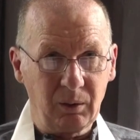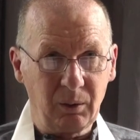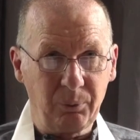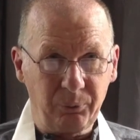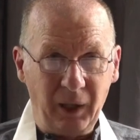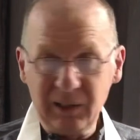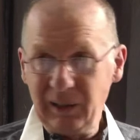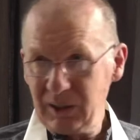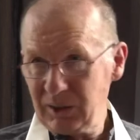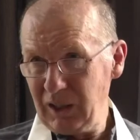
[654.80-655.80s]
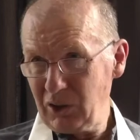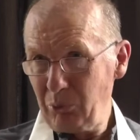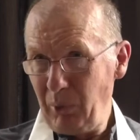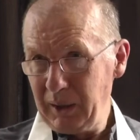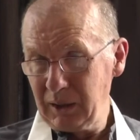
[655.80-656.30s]
the friendly state
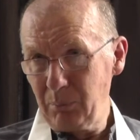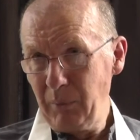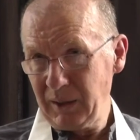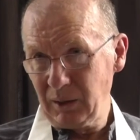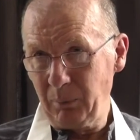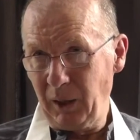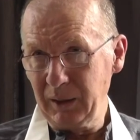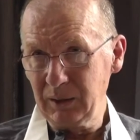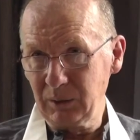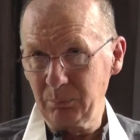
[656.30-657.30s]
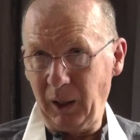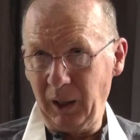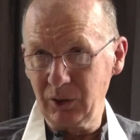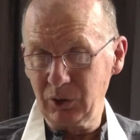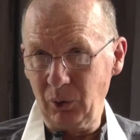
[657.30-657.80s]
of mind, metta behind,
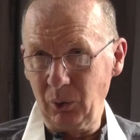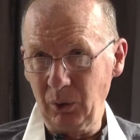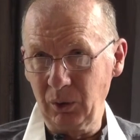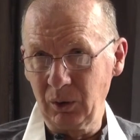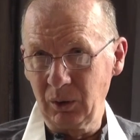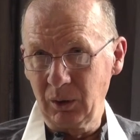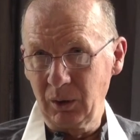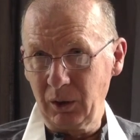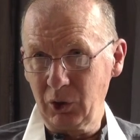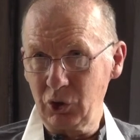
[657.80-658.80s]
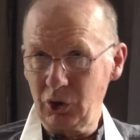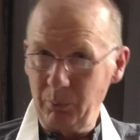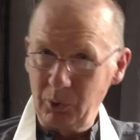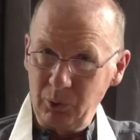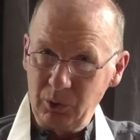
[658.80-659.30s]
behind it all,
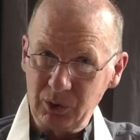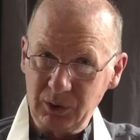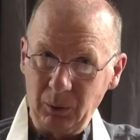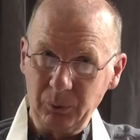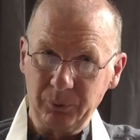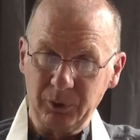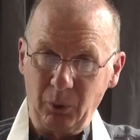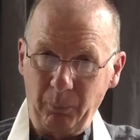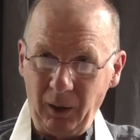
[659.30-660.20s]
relationship between yourself and your